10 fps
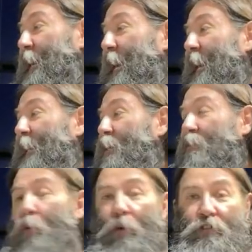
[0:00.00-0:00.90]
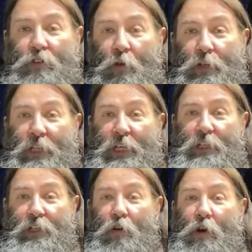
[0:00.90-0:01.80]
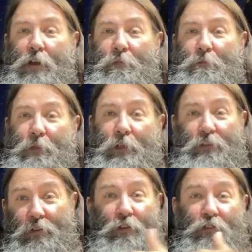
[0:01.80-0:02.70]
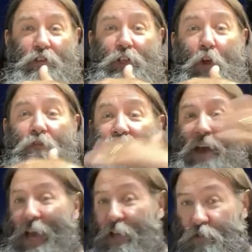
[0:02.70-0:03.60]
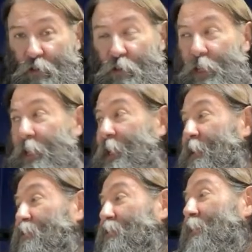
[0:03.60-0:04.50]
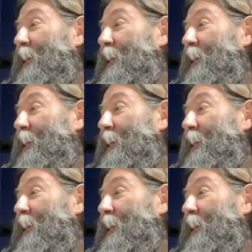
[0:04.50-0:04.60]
And of course, the only thing to go on to go faster than this